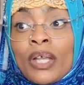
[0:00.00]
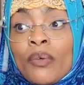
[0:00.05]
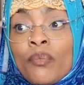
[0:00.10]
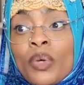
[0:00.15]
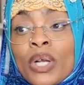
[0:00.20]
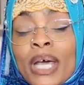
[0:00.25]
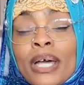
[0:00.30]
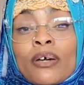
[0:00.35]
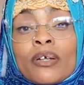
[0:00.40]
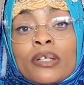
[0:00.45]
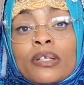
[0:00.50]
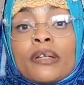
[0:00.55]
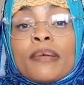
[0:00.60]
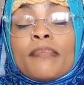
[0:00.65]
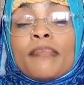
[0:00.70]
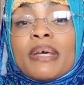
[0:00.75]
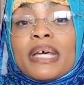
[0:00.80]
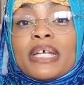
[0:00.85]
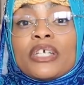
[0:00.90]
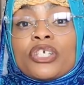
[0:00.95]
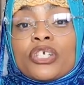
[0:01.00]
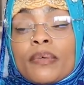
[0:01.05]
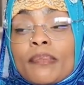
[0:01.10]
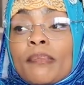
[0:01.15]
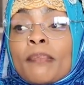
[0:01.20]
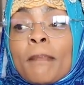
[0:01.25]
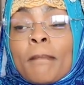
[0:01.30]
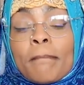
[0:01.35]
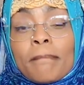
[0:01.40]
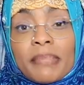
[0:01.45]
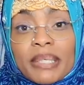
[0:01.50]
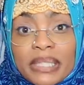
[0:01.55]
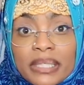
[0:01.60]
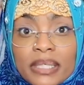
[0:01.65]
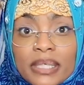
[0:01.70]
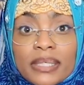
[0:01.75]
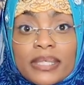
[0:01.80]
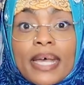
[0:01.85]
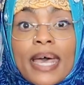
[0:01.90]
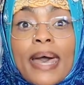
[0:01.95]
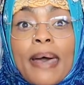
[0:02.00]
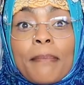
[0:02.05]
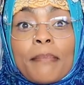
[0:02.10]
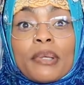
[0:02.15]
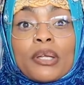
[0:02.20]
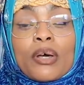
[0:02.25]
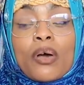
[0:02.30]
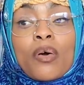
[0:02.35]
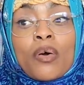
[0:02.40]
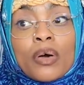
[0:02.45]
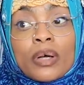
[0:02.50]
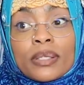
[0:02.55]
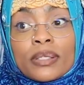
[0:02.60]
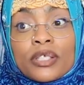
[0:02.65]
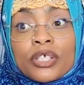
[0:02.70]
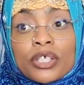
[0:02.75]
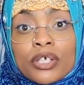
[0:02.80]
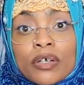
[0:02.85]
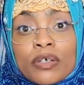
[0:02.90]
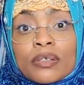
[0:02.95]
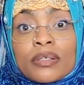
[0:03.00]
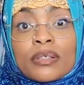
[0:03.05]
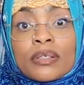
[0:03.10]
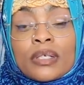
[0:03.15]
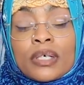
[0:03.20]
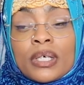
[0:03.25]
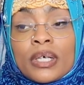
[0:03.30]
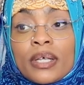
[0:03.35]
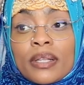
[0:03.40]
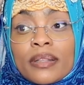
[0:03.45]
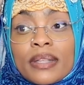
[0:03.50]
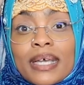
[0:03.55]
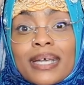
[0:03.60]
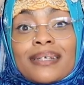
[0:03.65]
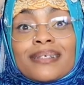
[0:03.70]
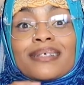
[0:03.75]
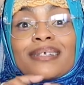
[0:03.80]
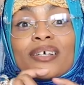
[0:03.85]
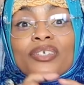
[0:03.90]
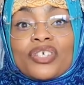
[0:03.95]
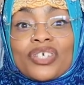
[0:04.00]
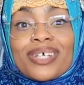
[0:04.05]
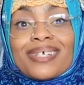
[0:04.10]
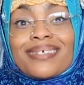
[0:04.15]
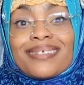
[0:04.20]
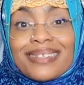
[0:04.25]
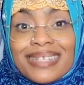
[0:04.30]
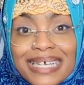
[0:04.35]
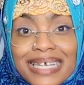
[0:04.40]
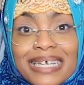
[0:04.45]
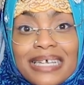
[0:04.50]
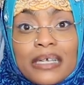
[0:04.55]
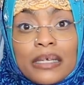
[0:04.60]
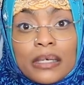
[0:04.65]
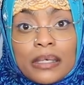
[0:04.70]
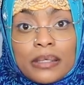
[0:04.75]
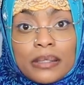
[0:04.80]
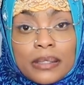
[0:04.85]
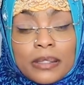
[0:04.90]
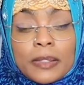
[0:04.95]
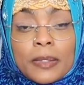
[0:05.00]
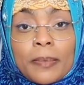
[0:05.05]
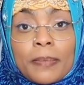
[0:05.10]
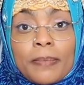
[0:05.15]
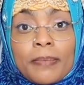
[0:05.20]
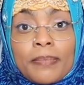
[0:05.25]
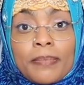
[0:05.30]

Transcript: We're not going to diminish it, but it does happen on certain things such as these.